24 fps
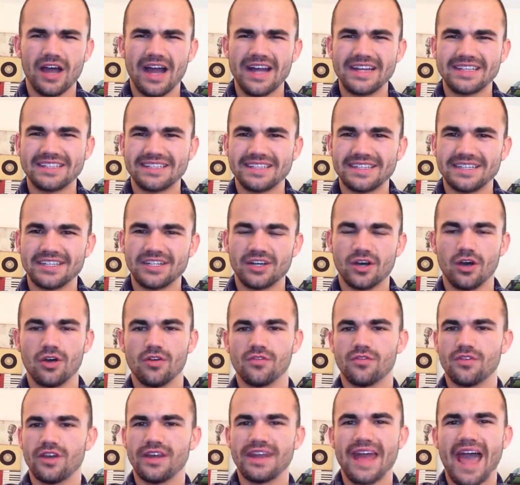idea
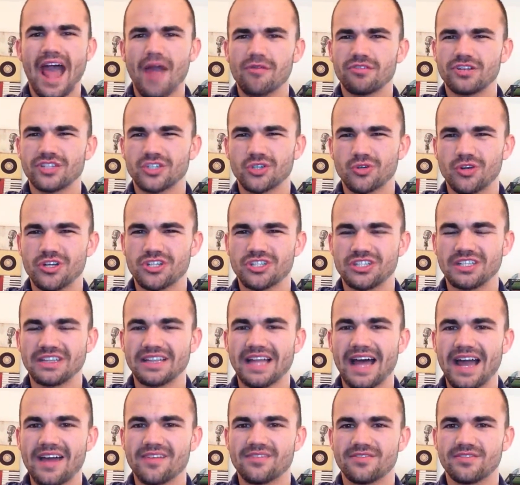of an average Christian
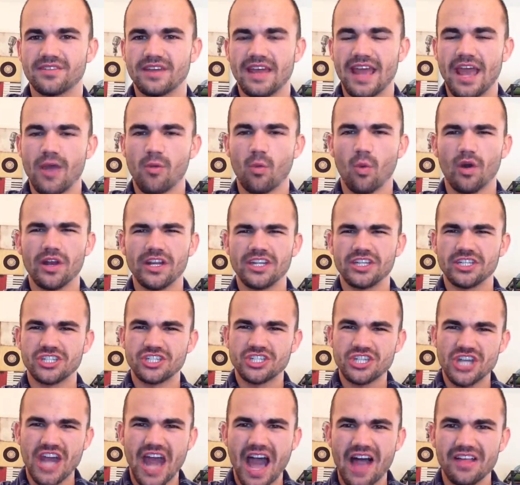life and wanted to
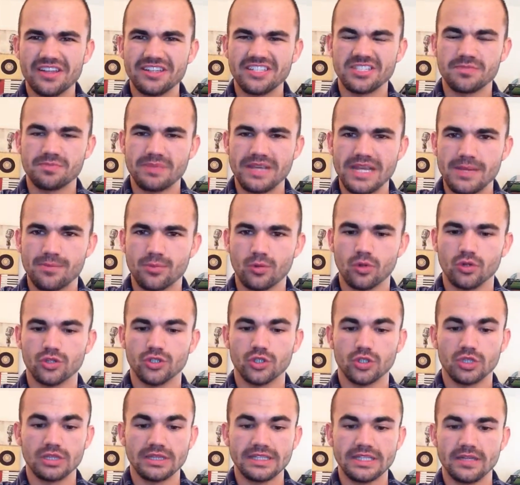challenge people
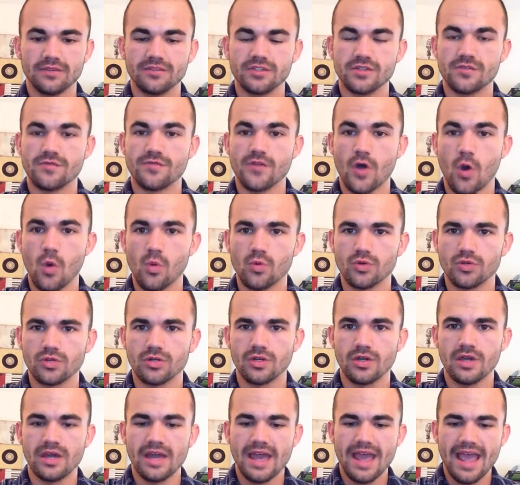to live devout
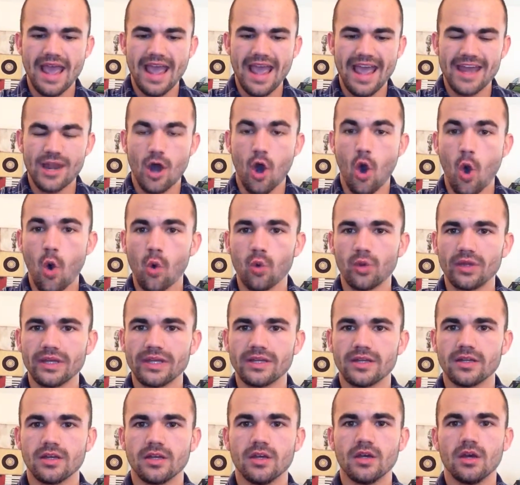and
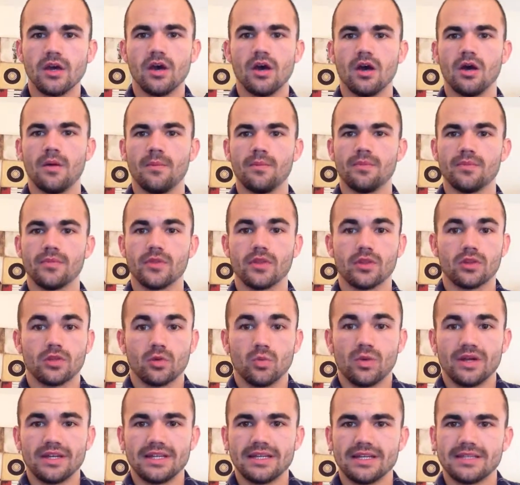holy um,
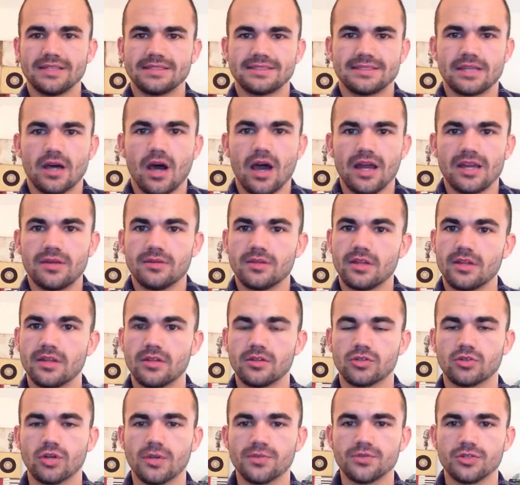to what is taught in,
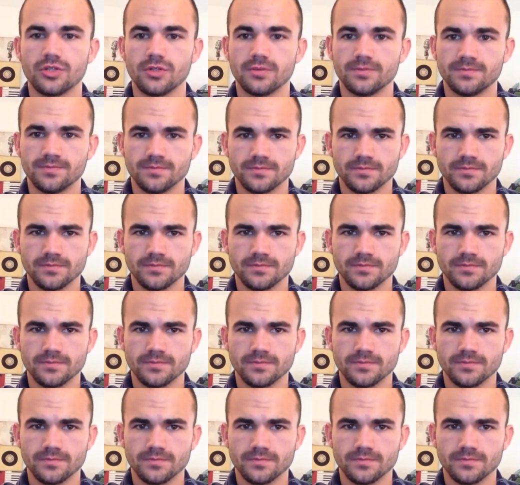in Scripture.